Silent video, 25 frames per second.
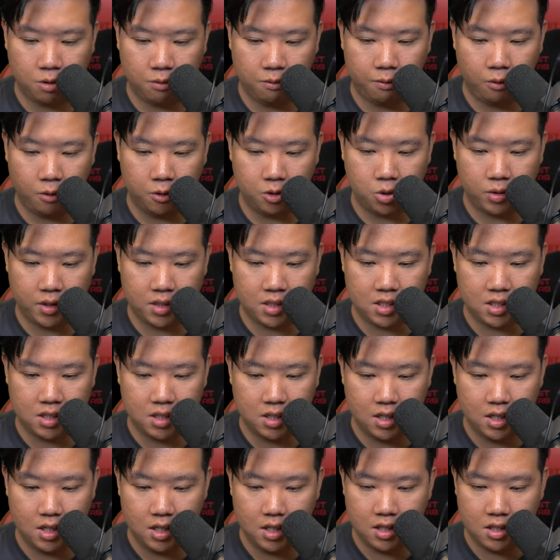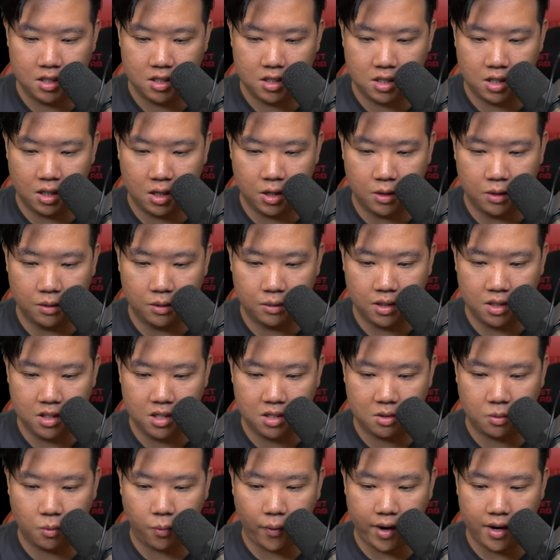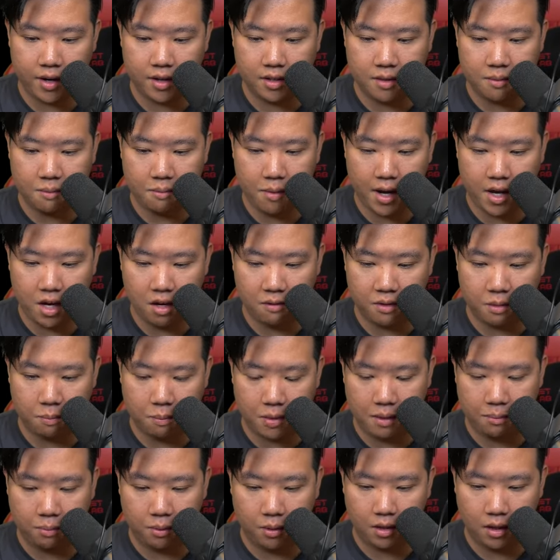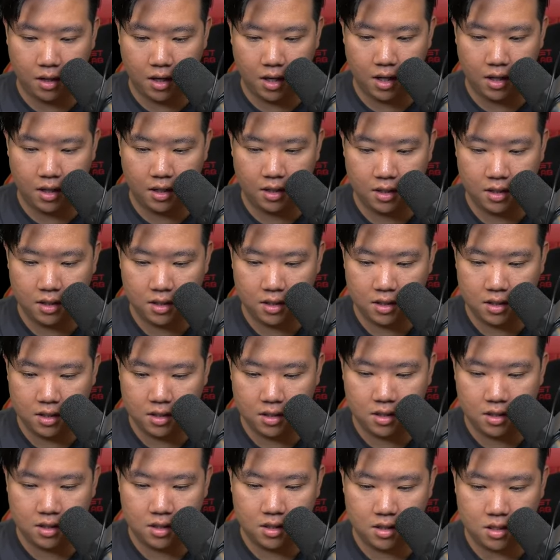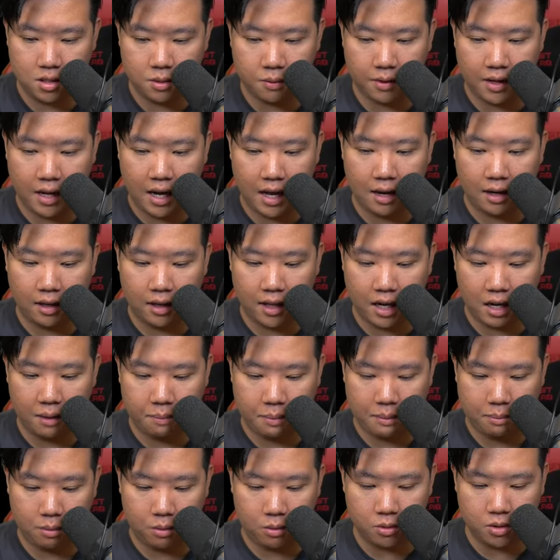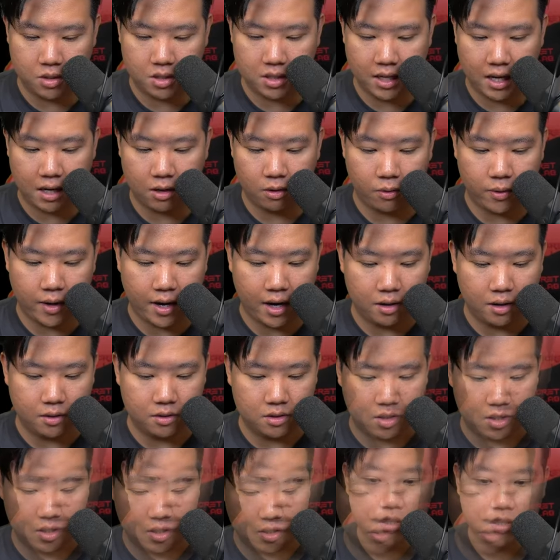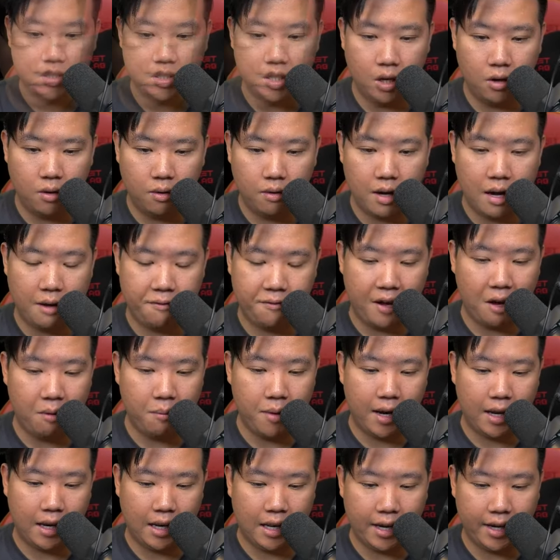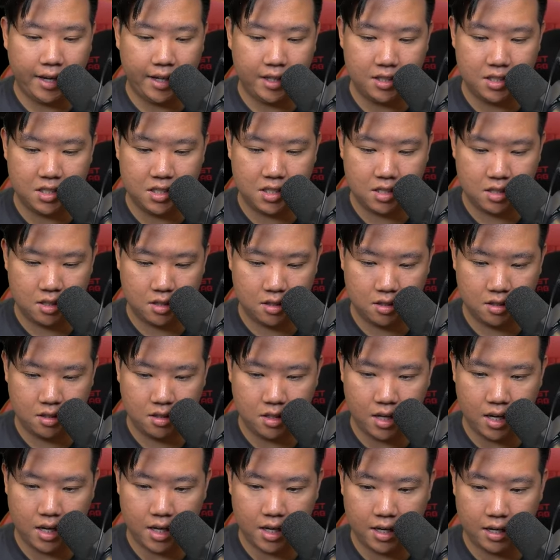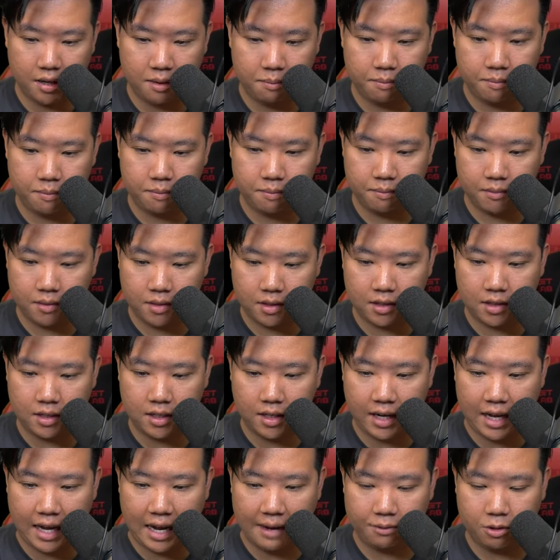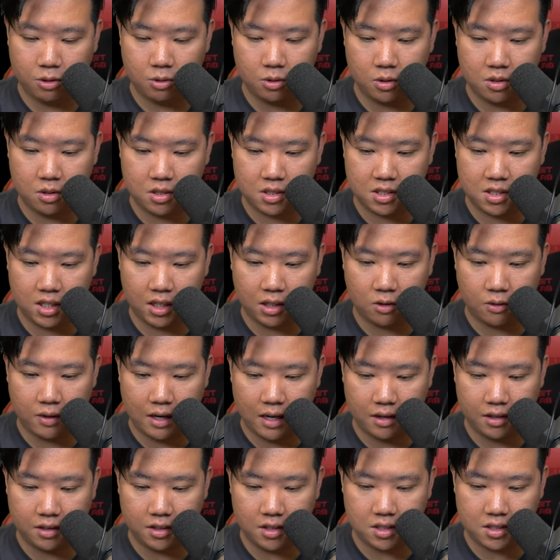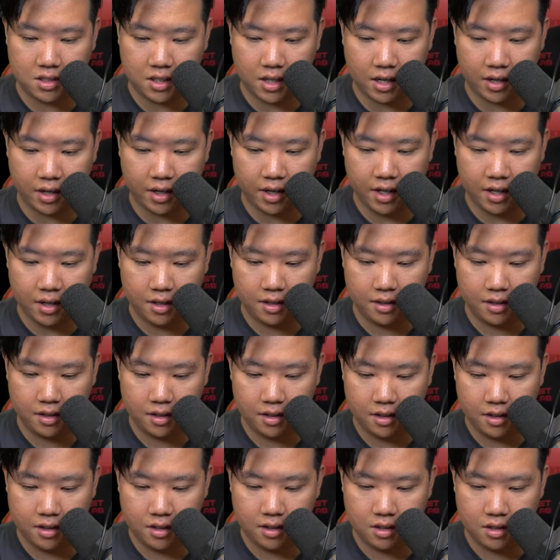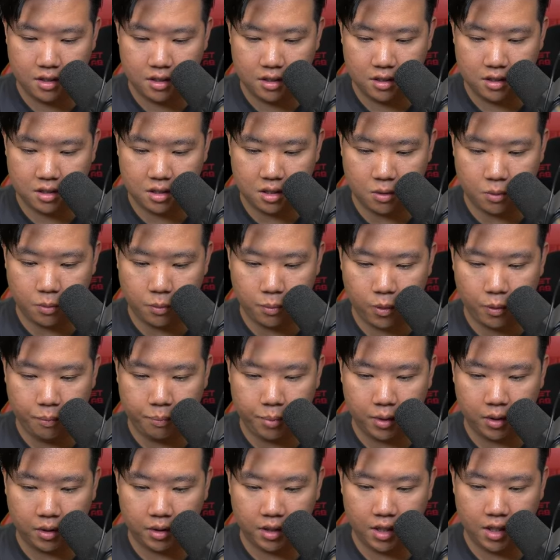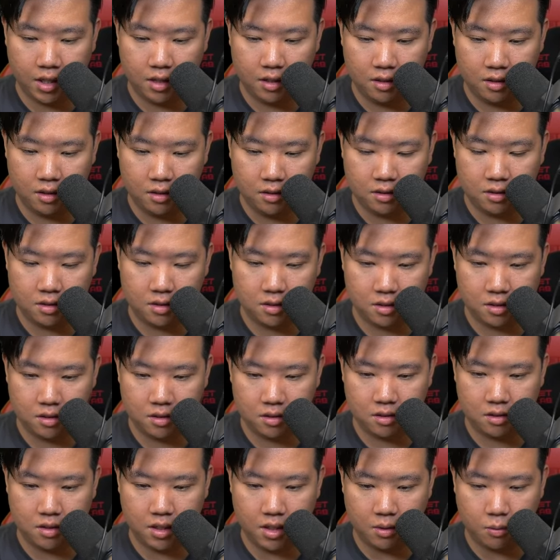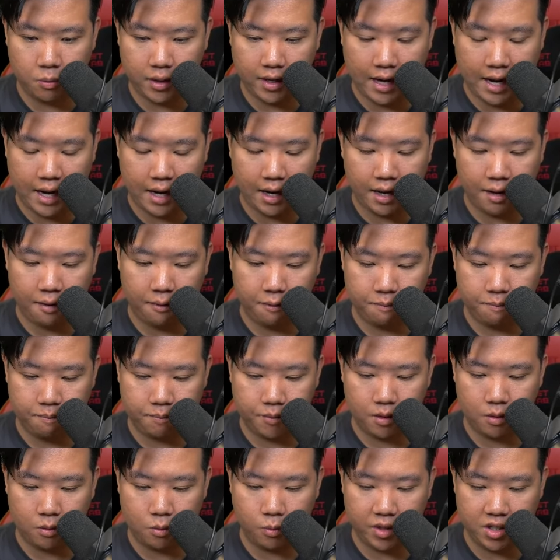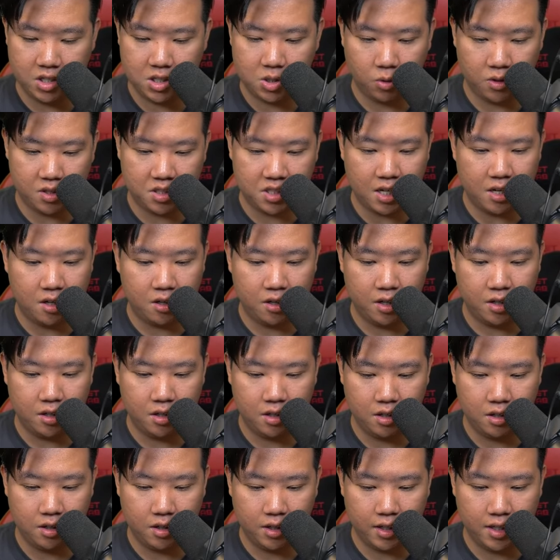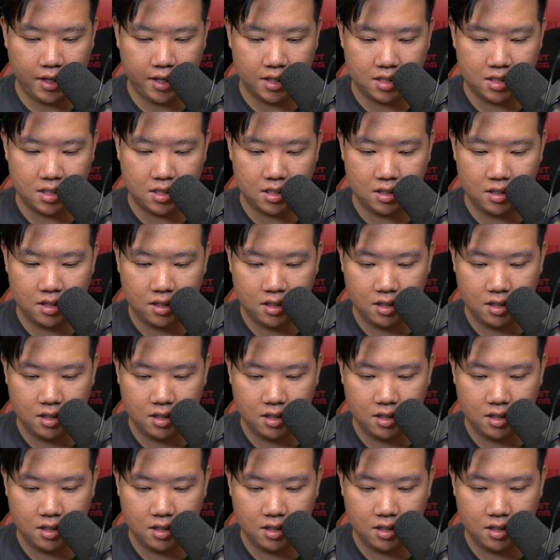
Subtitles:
fortress. So this is where the main of the people are. So we got a lot of people who are scattered around. So I found my alliance. Gonna have to stick around in this area. So we're building, and we got a resource center in here, I guess.